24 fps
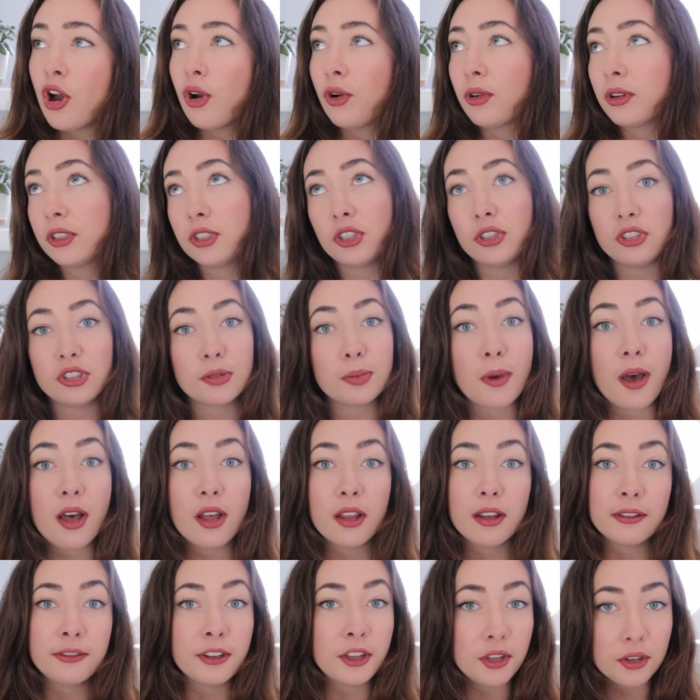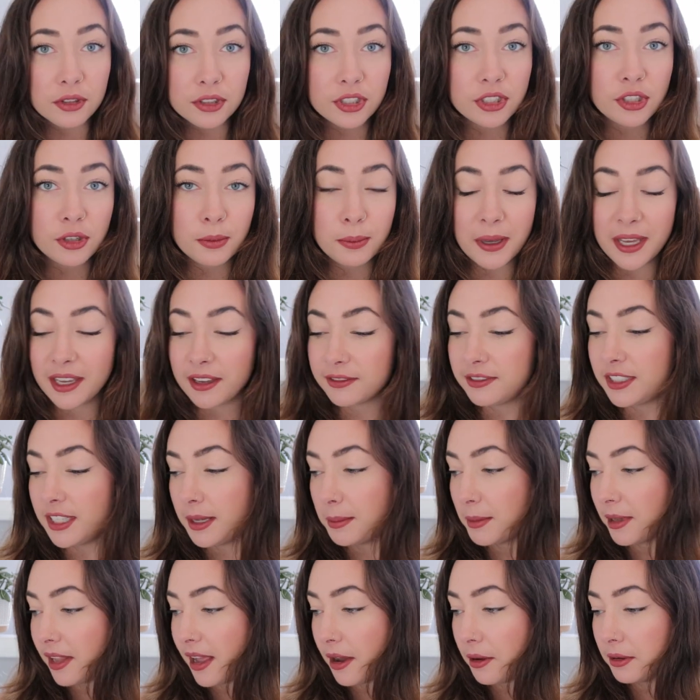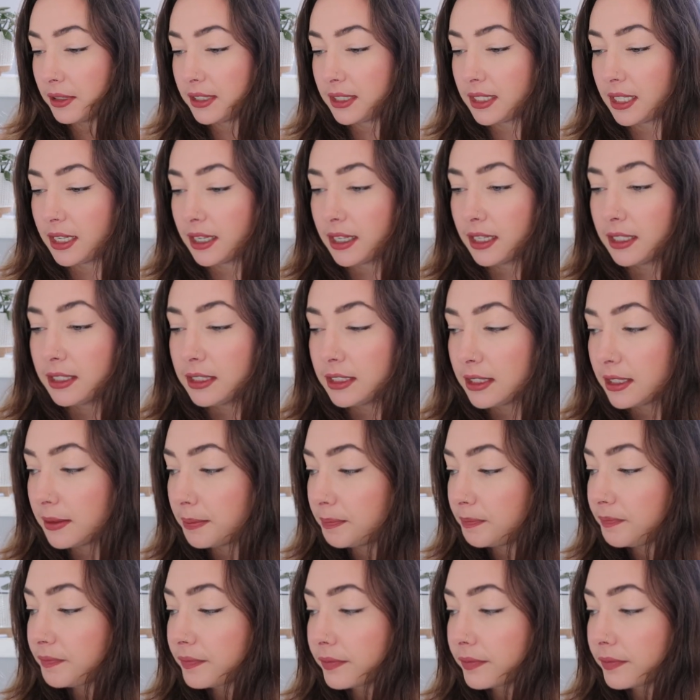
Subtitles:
or too small if you use too big of seam allowances.